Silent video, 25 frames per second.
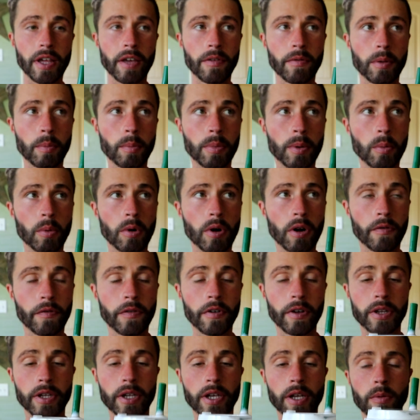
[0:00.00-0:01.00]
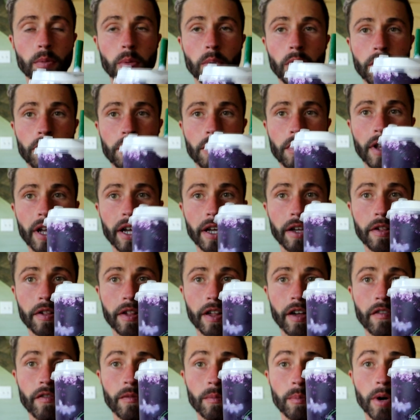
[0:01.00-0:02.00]
see if it'll be worth it. It was like
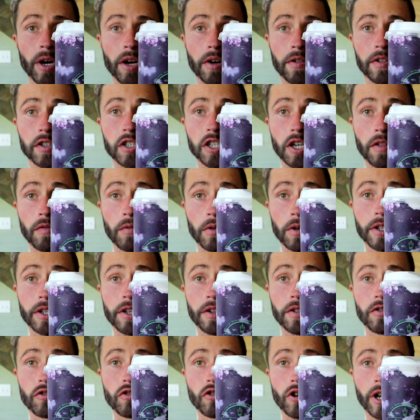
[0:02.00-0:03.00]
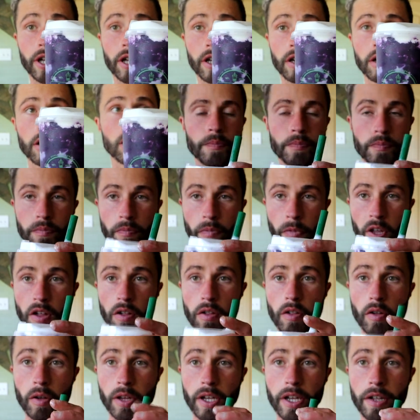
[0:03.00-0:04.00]
$7 just for this drink.
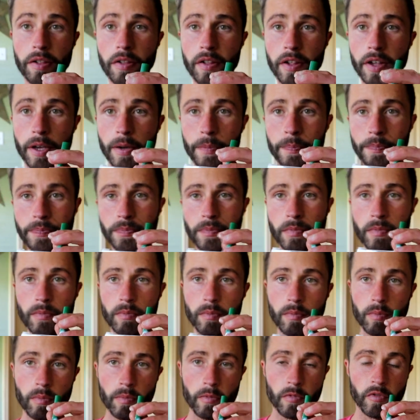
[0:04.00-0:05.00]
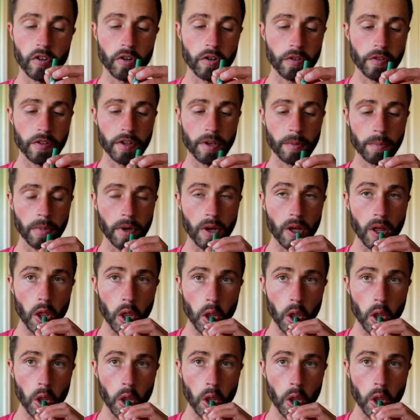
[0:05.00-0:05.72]
So let's see. First sip.